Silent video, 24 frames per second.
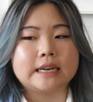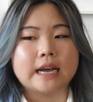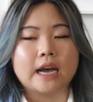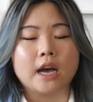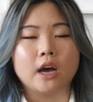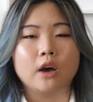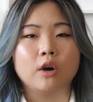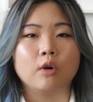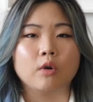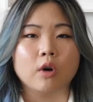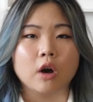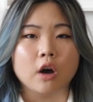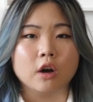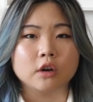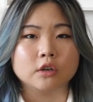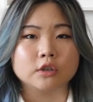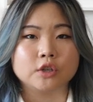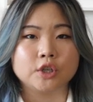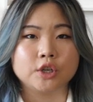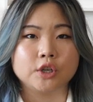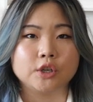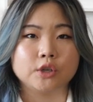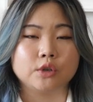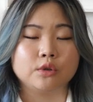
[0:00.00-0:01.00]
Now
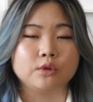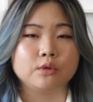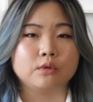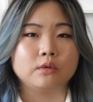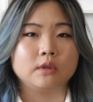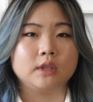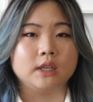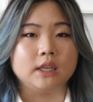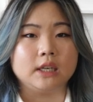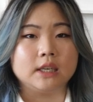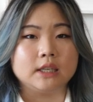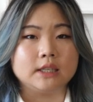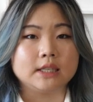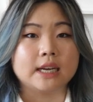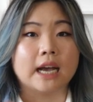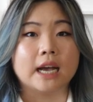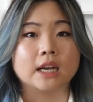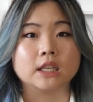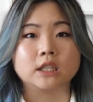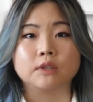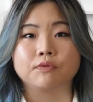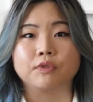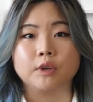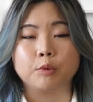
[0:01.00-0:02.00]
on to the
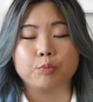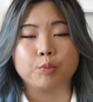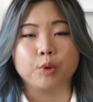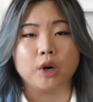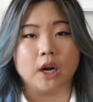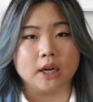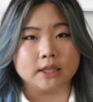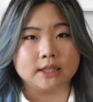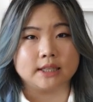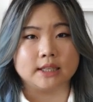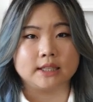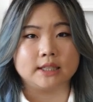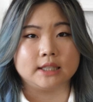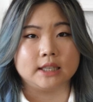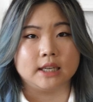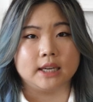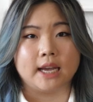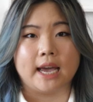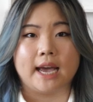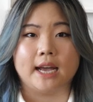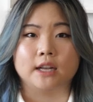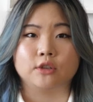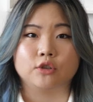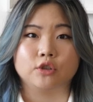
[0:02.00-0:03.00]
tax-free
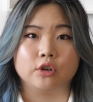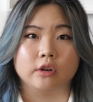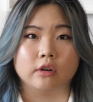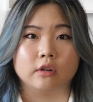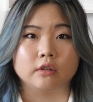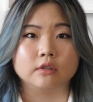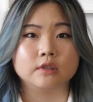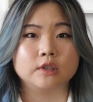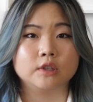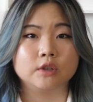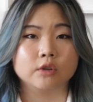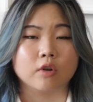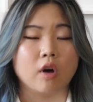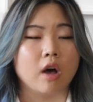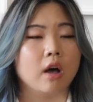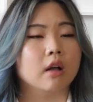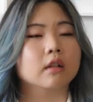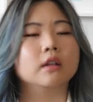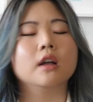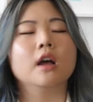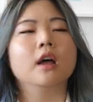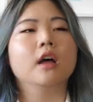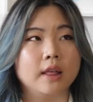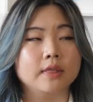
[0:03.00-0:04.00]
processing at Charles de
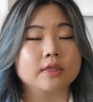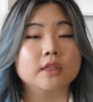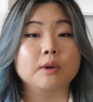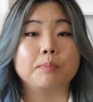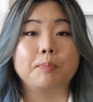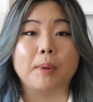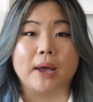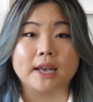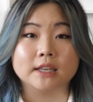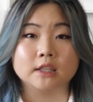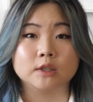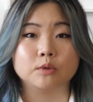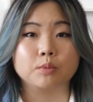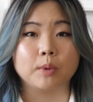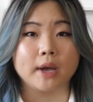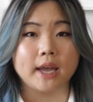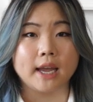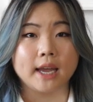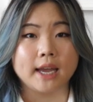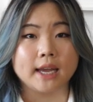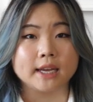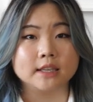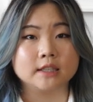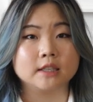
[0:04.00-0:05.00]
Gaulle. The best
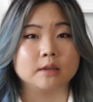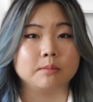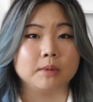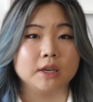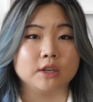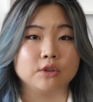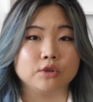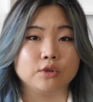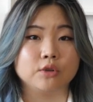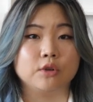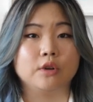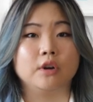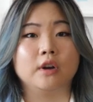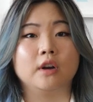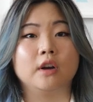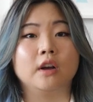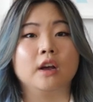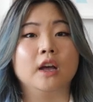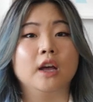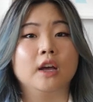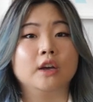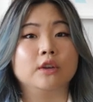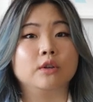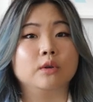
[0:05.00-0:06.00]
way to make
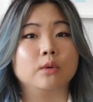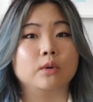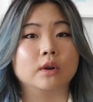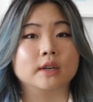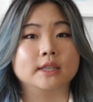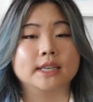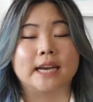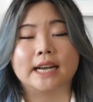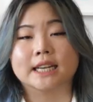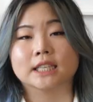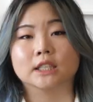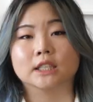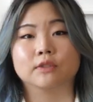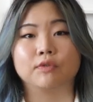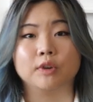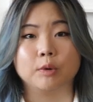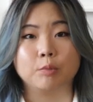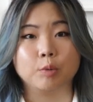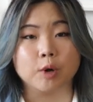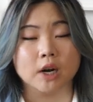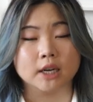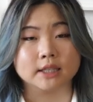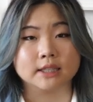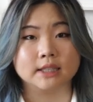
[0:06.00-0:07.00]
sure your
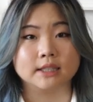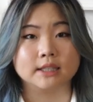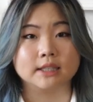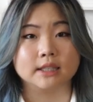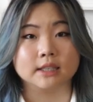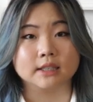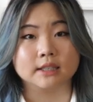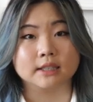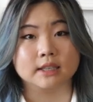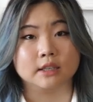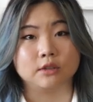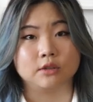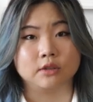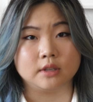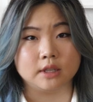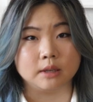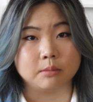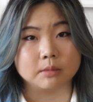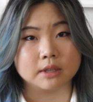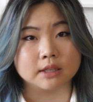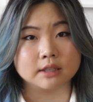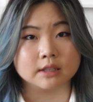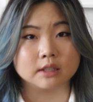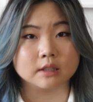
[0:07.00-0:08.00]
tax-free processing is as
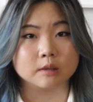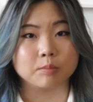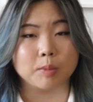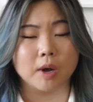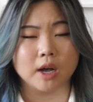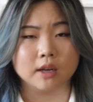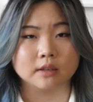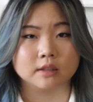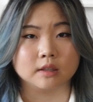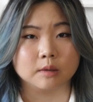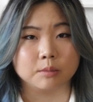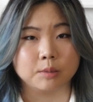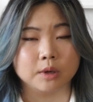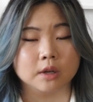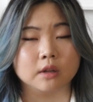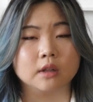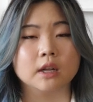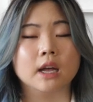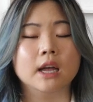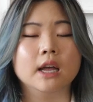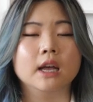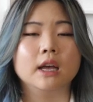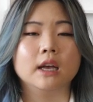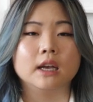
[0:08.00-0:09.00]
seamless as
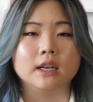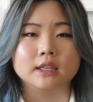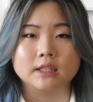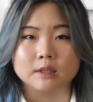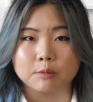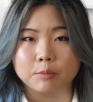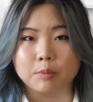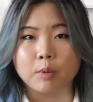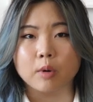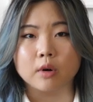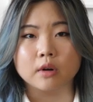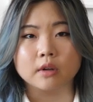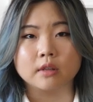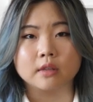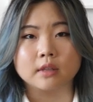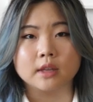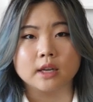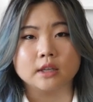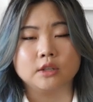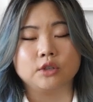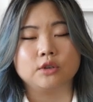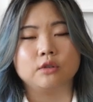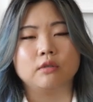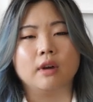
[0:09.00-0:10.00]
possible, it's important
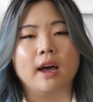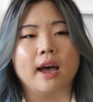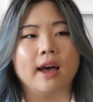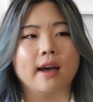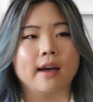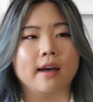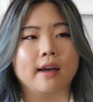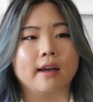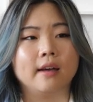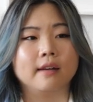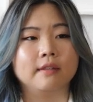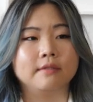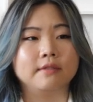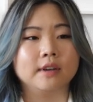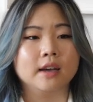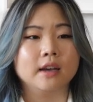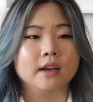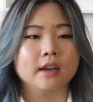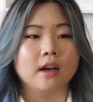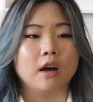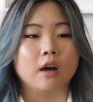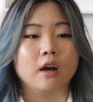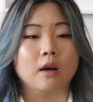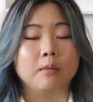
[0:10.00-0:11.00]
that you have
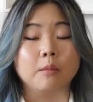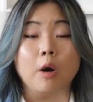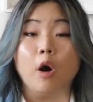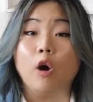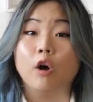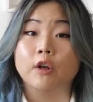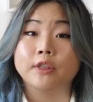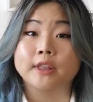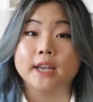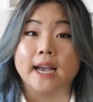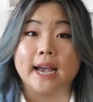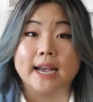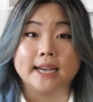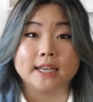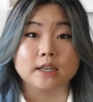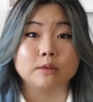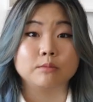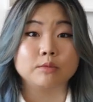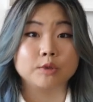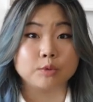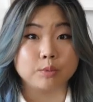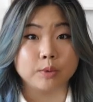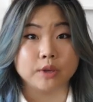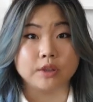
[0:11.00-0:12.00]
um, all the
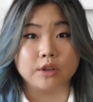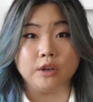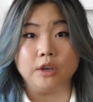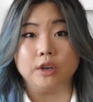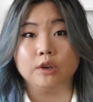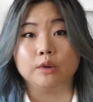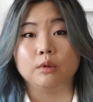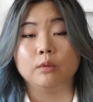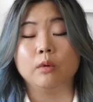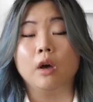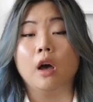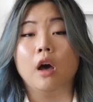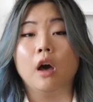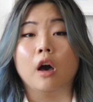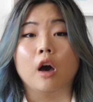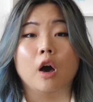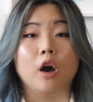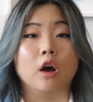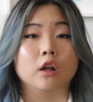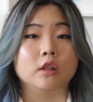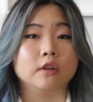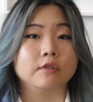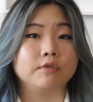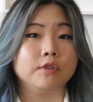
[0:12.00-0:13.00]
items with you,
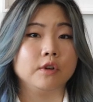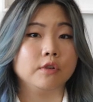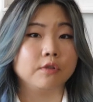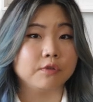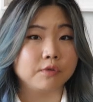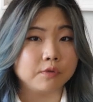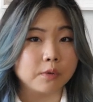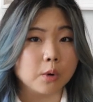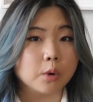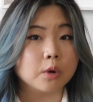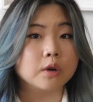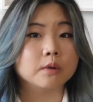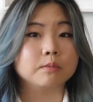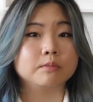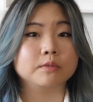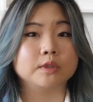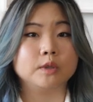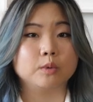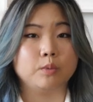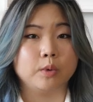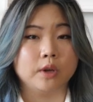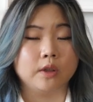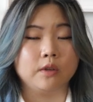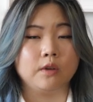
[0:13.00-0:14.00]
all of your
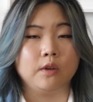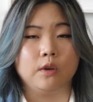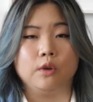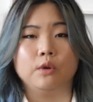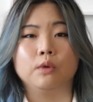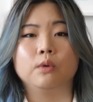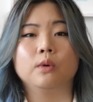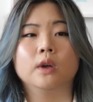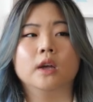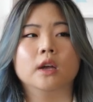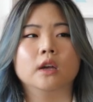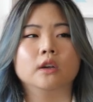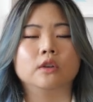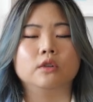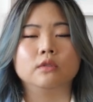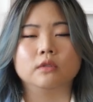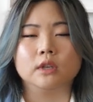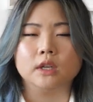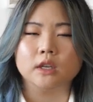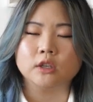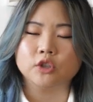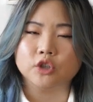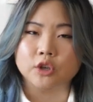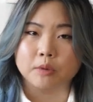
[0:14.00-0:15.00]
forms with you. You
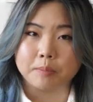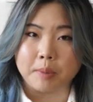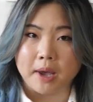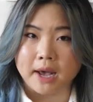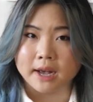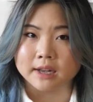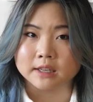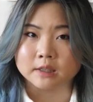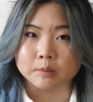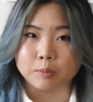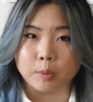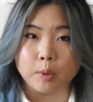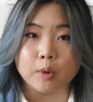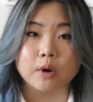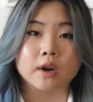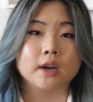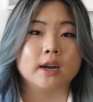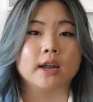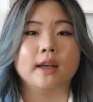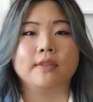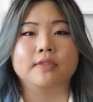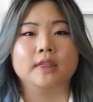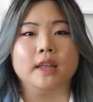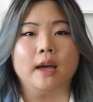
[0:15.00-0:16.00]
need your
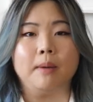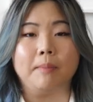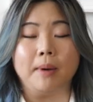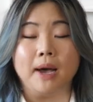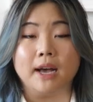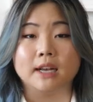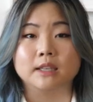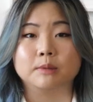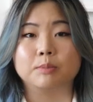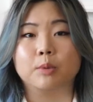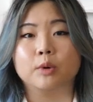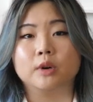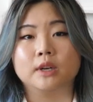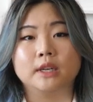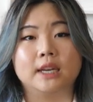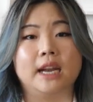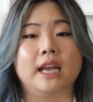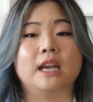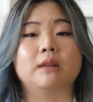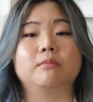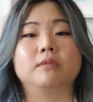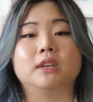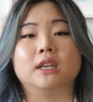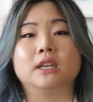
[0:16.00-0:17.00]
passport and that passport
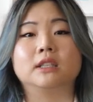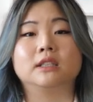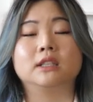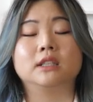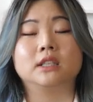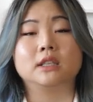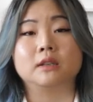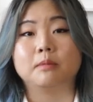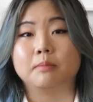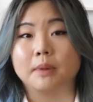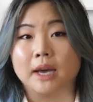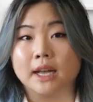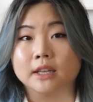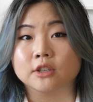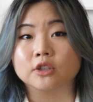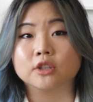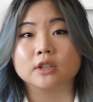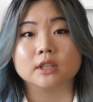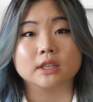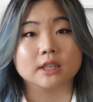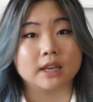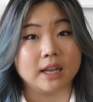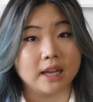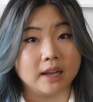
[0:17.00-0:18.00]
name needs to
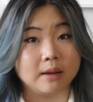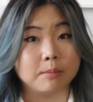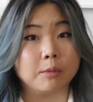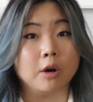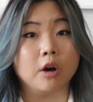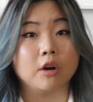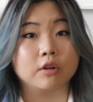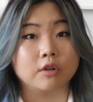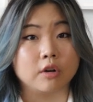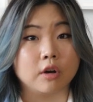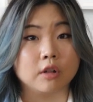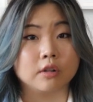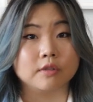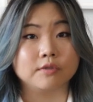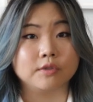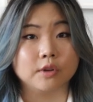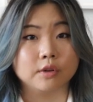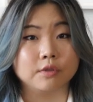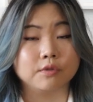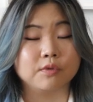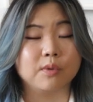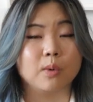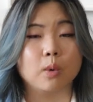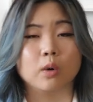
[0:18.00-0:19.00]
match the name on all of
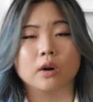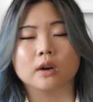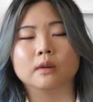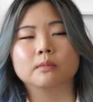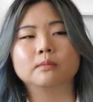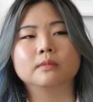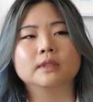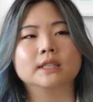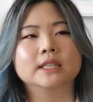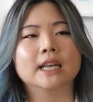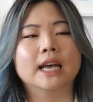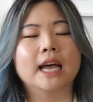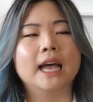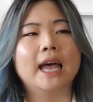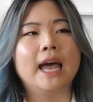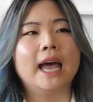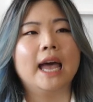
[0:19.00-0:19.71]
your forms.